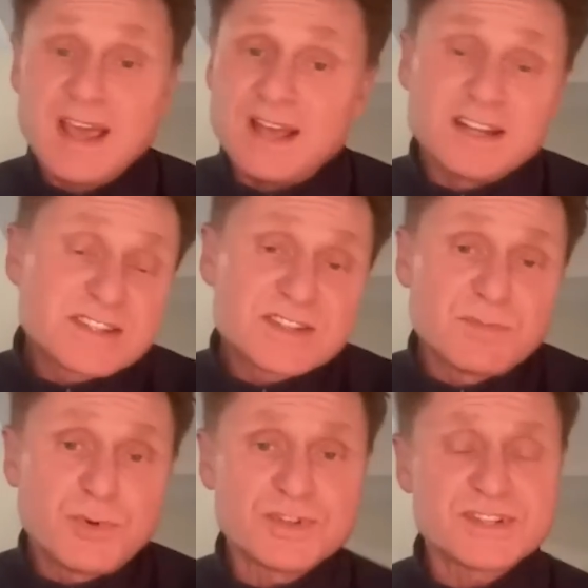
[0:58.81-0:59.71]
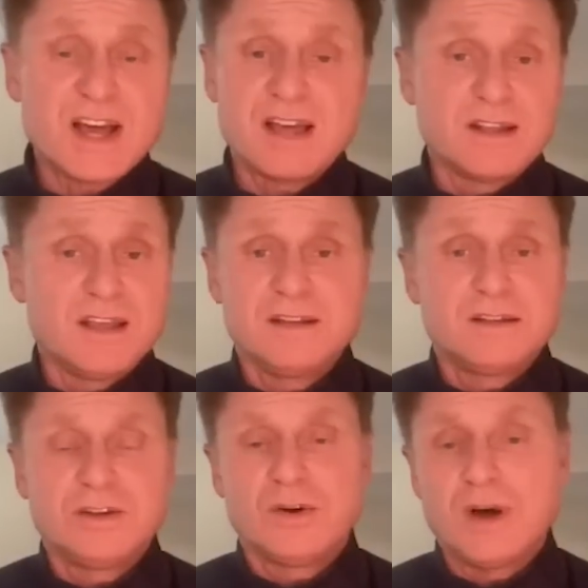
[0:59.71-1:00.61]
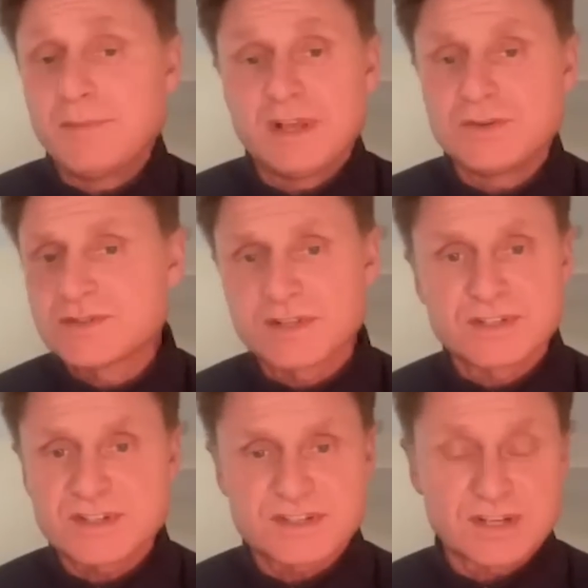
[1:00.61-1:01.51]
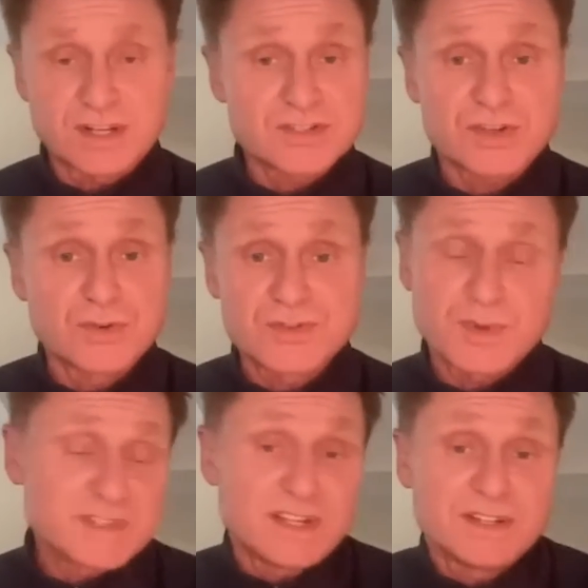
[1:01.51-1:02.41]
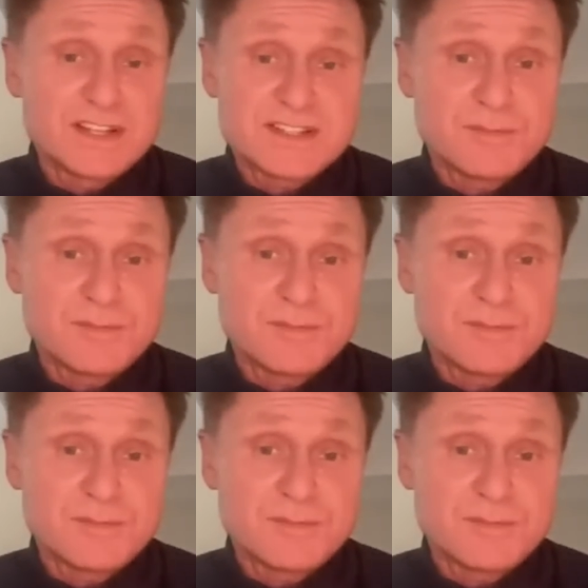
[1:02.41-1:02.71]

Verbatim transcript: And it's as simple as that. And, you know, I'm not using this as an excuse, but that's